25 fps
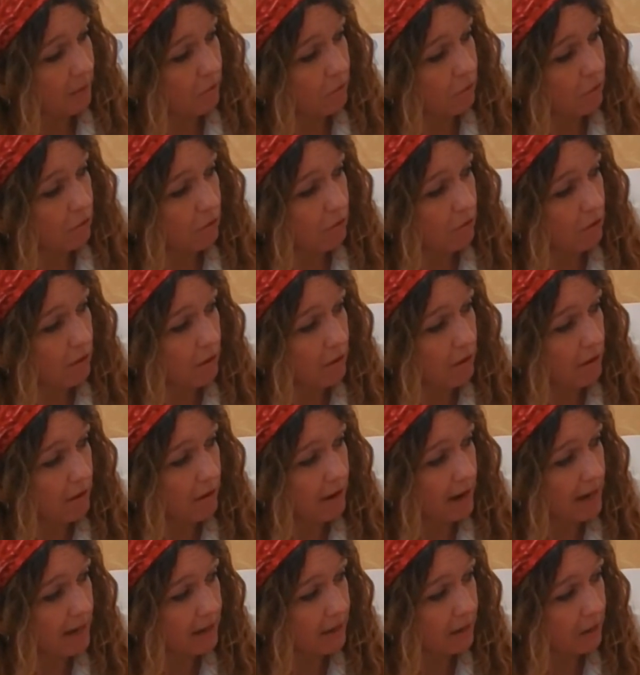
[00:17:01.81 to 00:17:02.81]

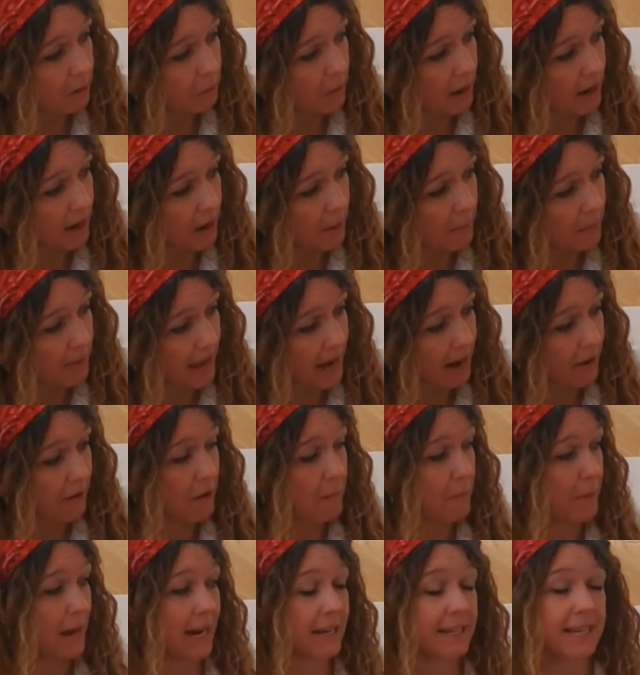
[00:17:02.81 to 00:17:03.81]
Right the way up there
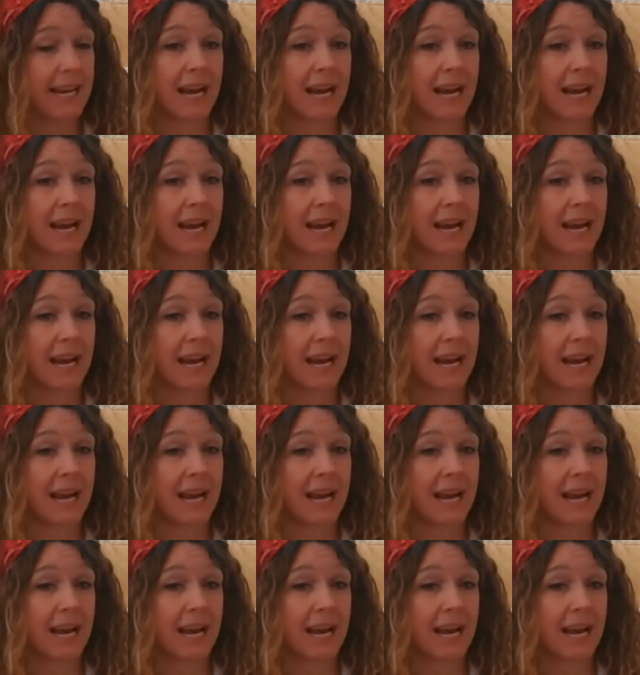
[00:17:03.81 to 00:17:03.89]
and back